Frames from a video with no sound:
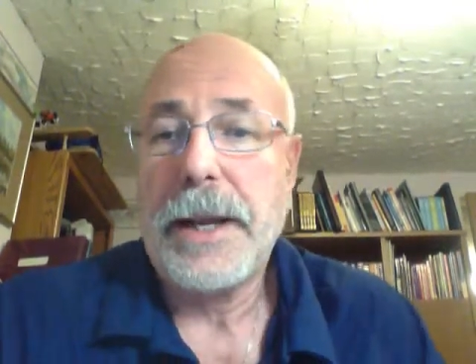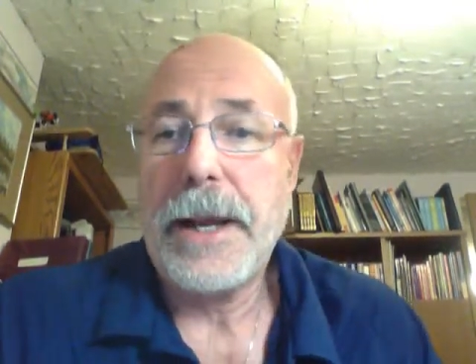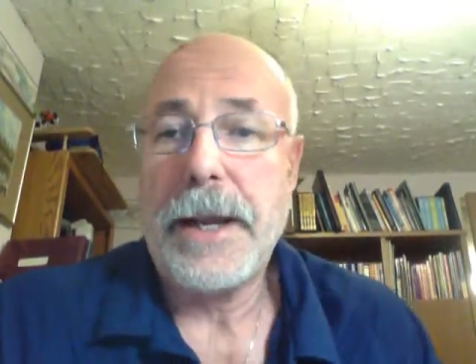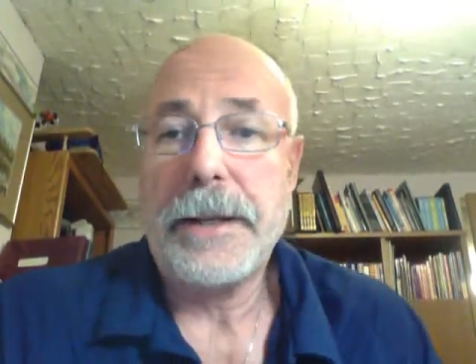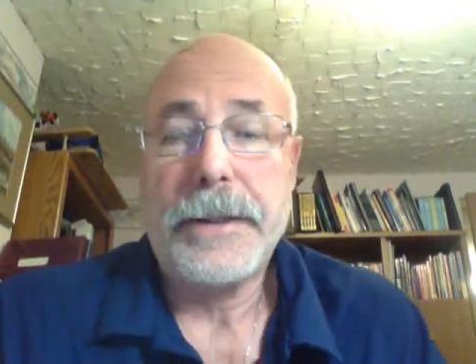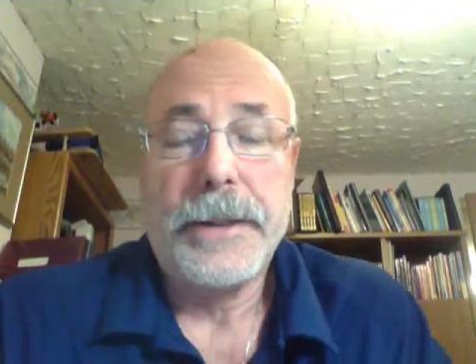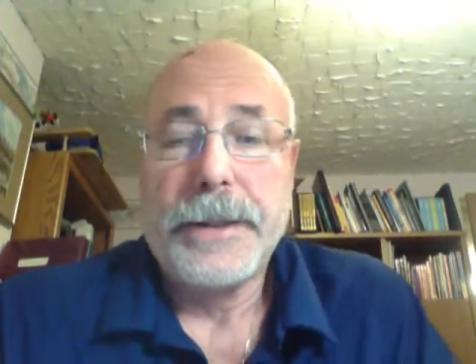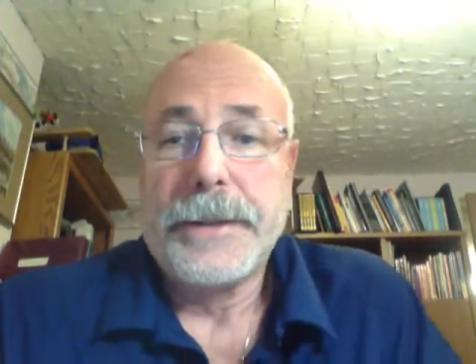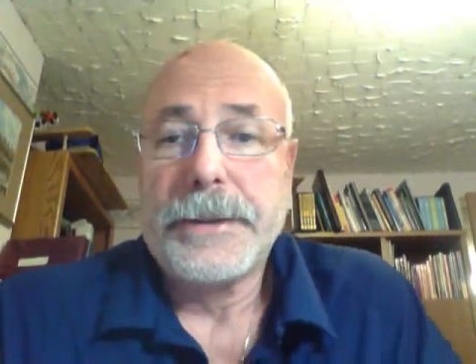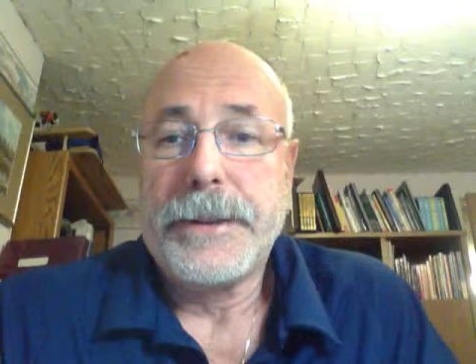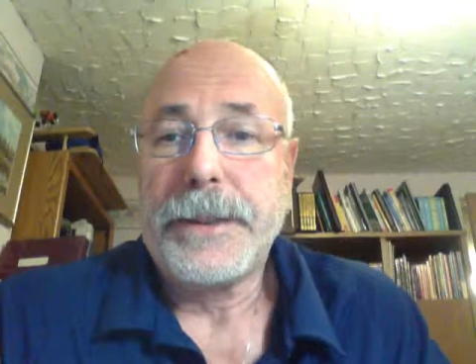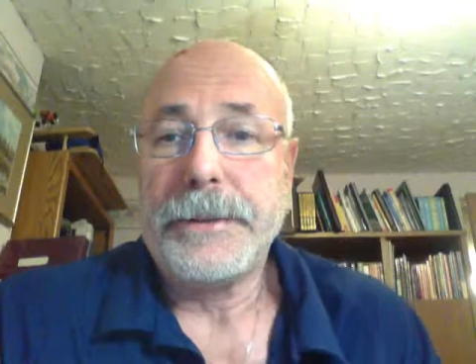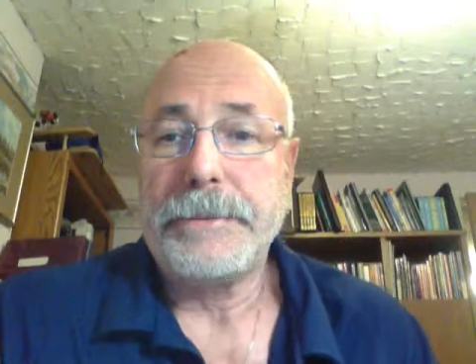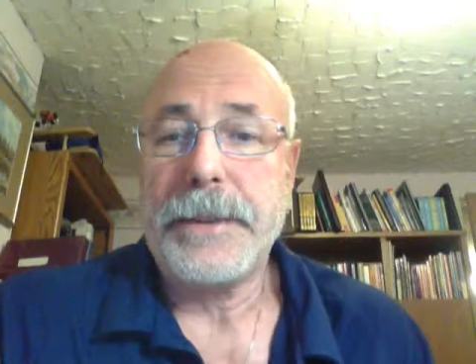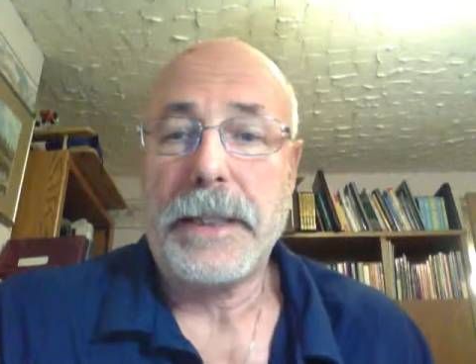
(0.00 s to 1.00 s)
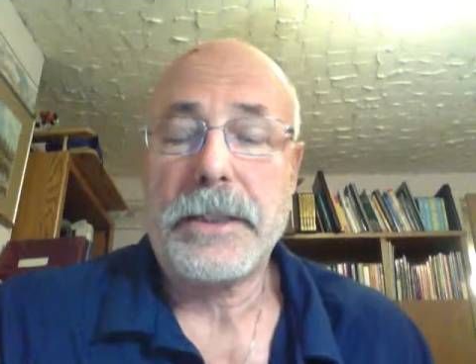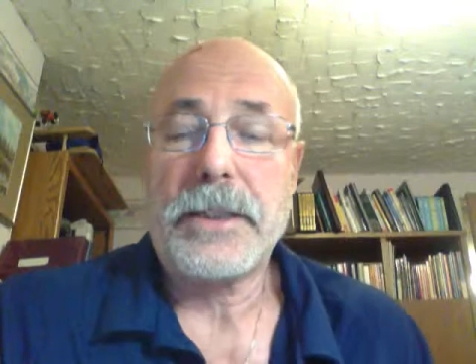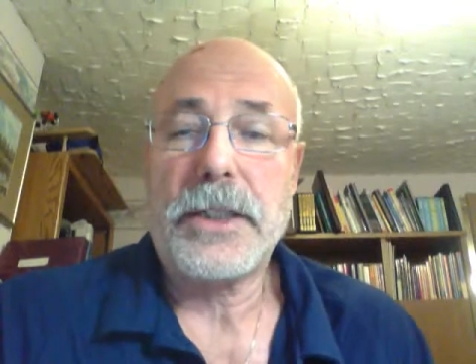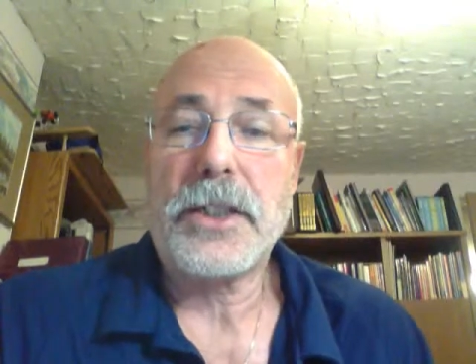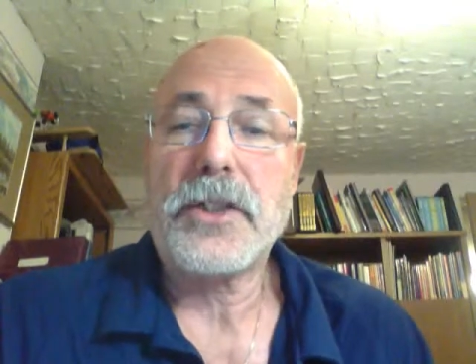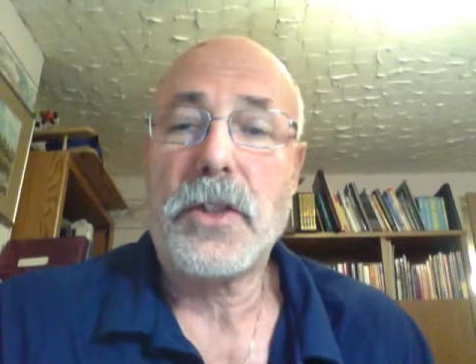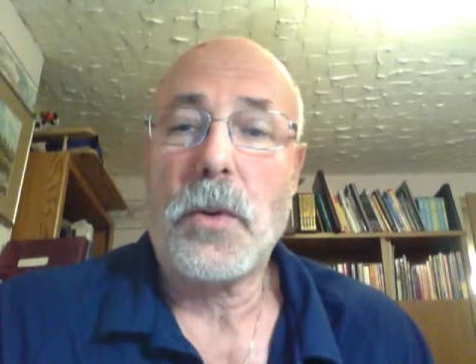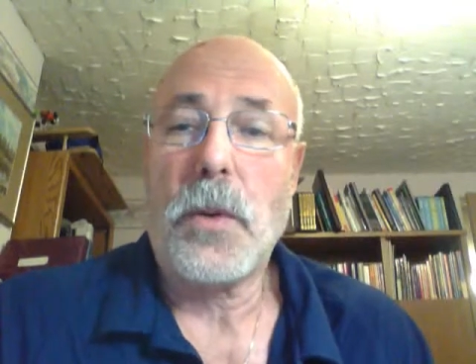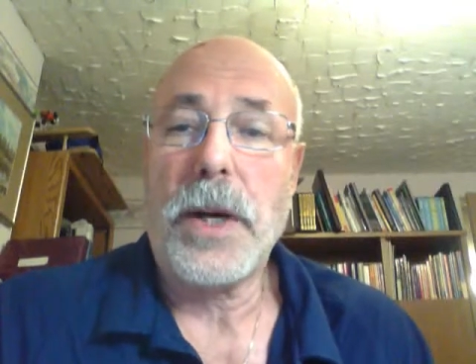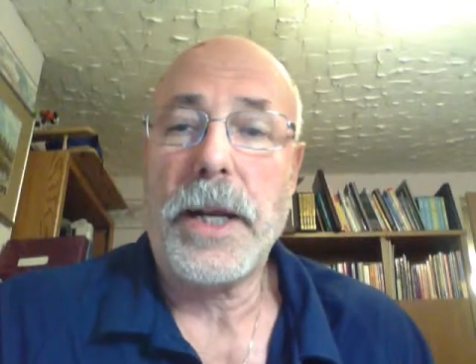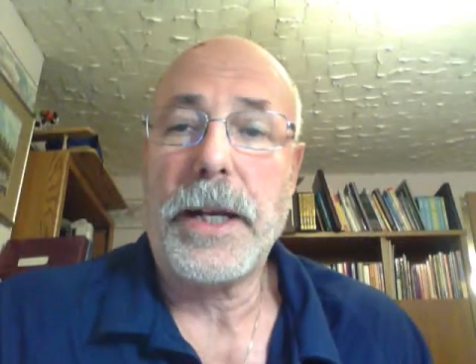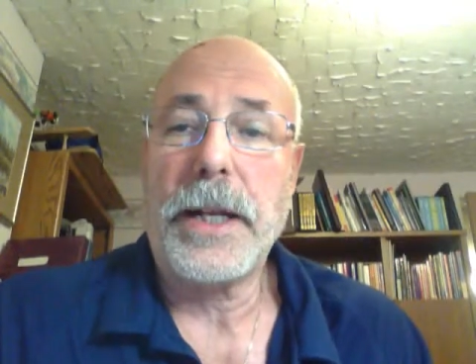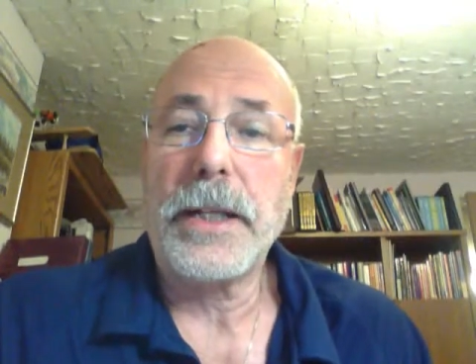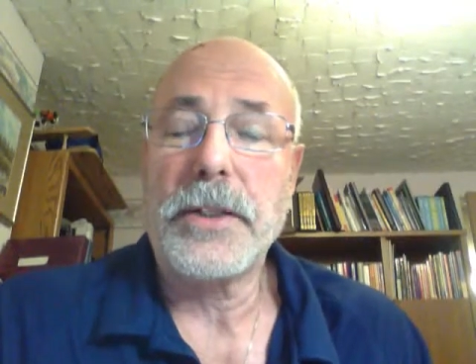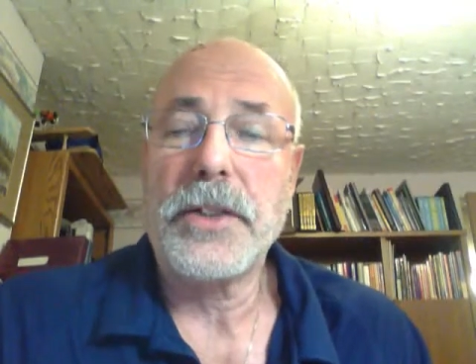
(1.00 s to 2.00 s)
and that's just the way
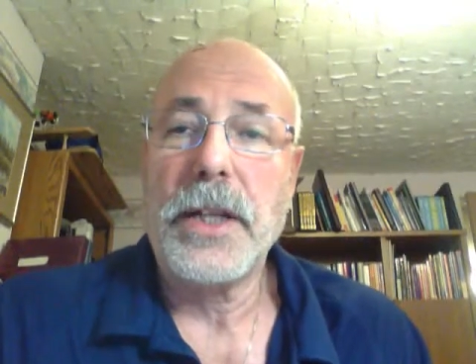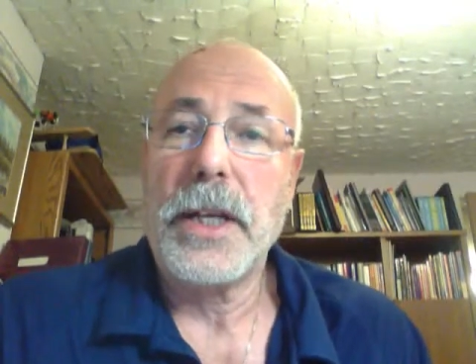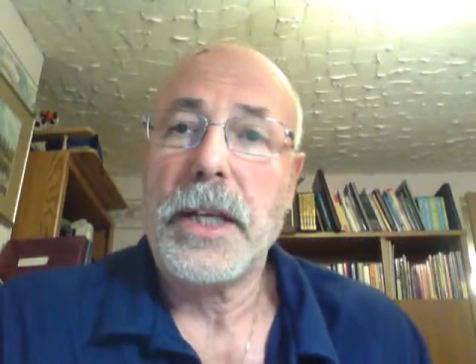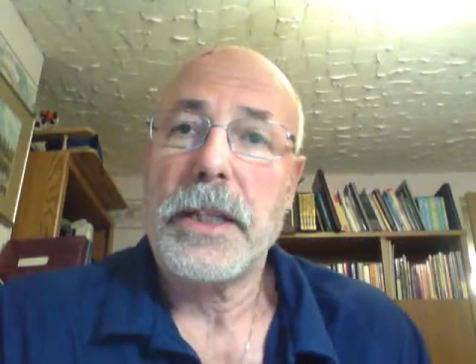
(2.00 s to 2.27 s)
it is.